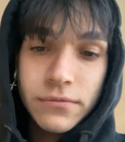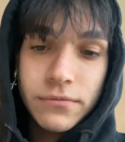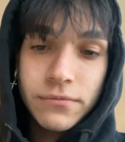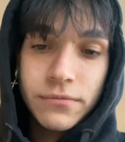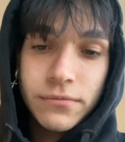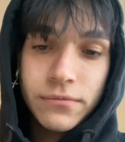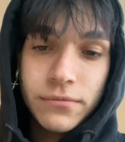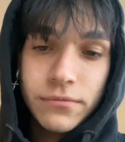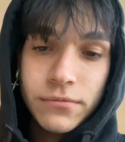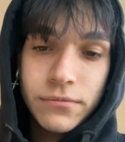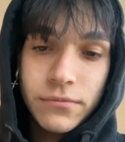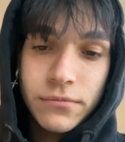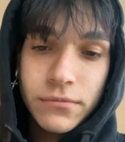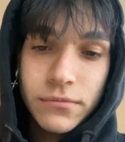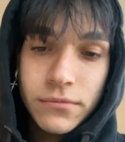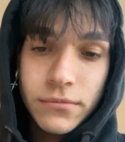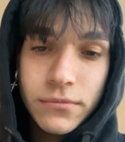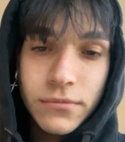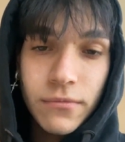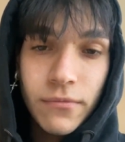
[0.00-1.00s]

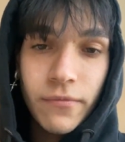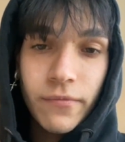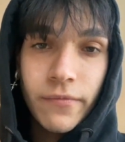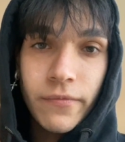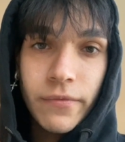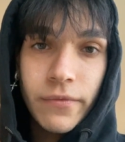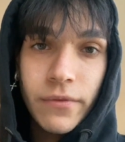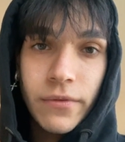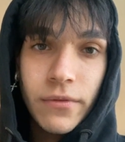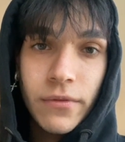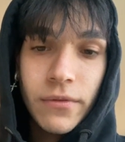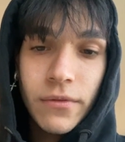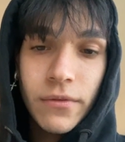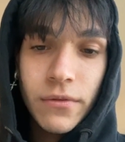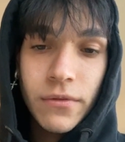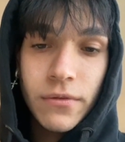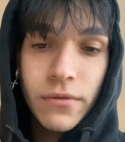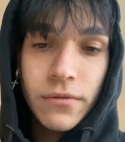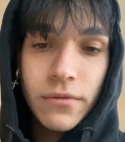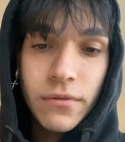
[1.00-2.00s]

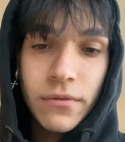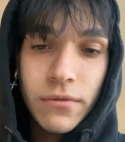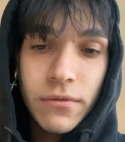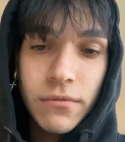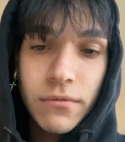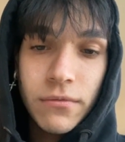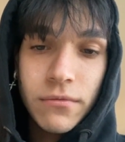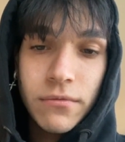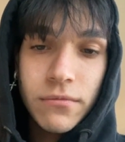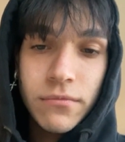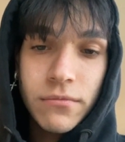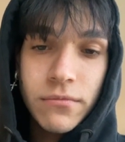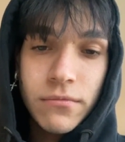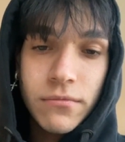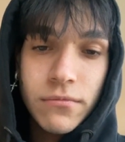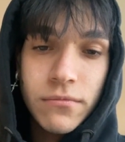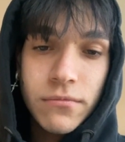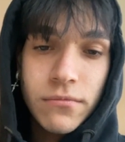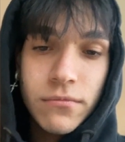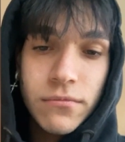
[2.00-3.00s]
[no speech]